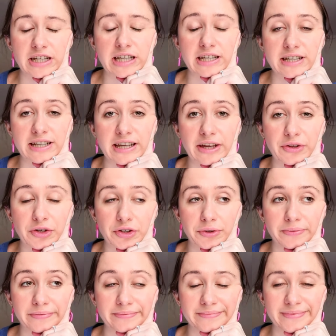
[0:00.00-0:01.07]
to get
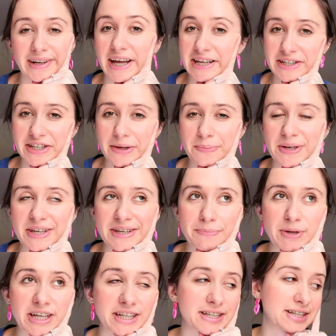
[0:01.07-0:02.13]
together ASAP
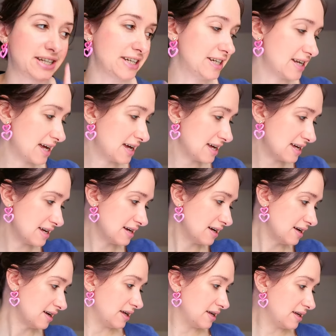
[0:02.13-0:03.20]
because today
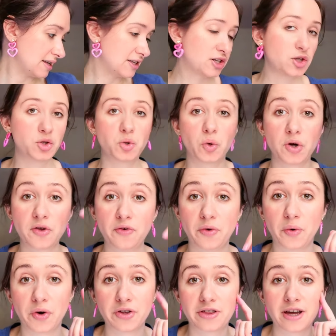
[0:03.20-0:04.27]
is the
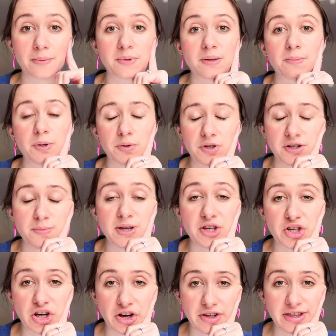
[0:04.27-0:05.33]
24th. I'm supposed to be
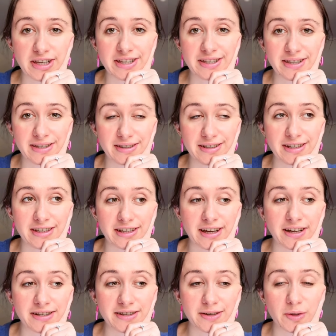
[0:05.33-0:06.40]
sharing these
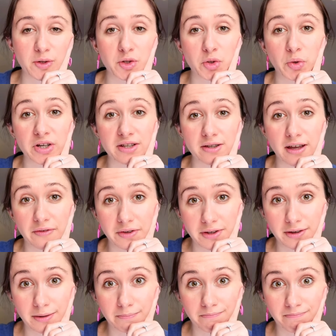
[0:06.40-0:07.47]
designs on the
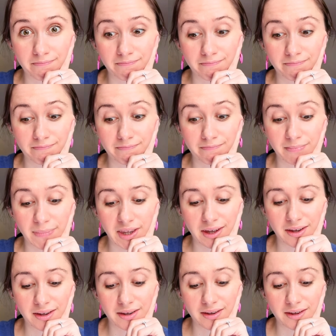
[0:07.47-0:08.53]
27th.
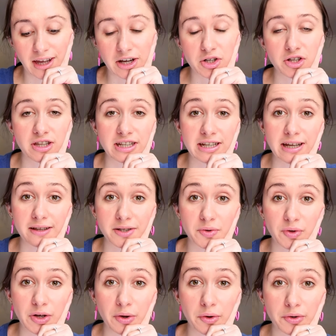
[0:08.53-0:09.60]
Actually, the day this
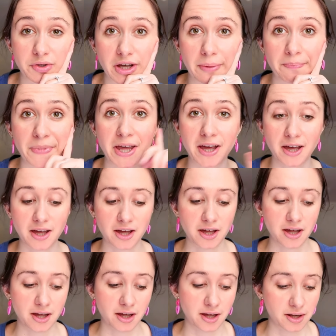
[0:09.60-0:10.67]
video goes up.
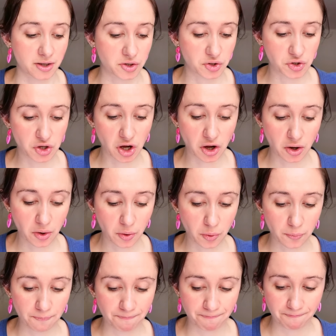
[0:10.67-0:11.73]

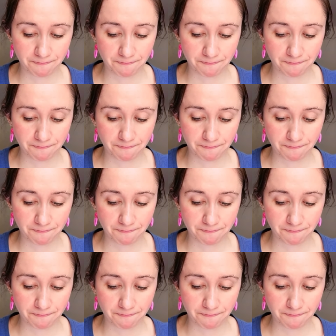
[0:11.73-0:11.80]
So